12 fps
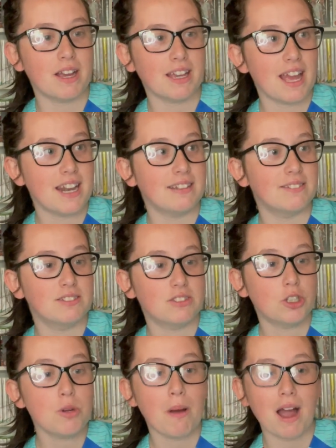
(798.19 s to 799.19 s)
Again,
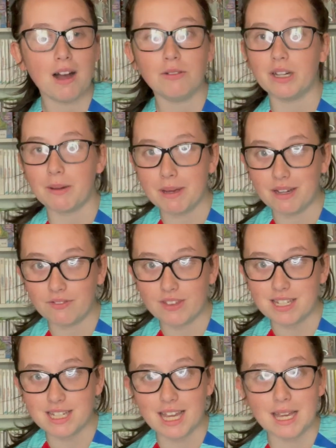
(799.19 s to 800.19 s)
£2 I paid for
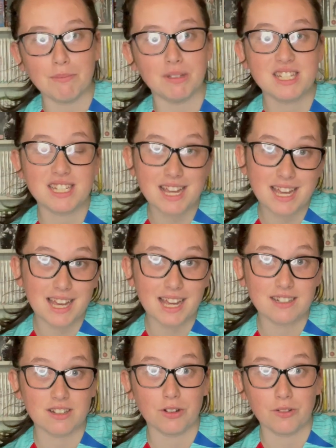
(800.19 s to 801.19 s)
this game.
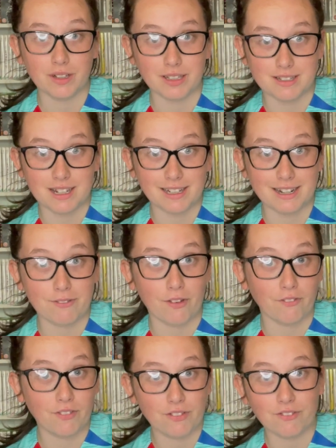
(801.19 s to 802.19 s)
CEX are currently selling it for
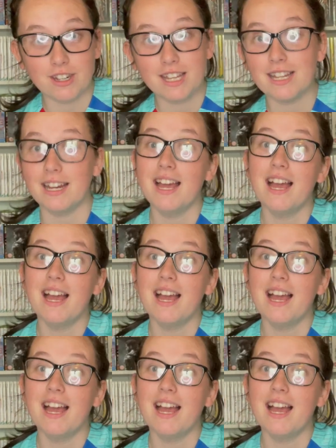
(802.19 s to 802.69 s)
£15,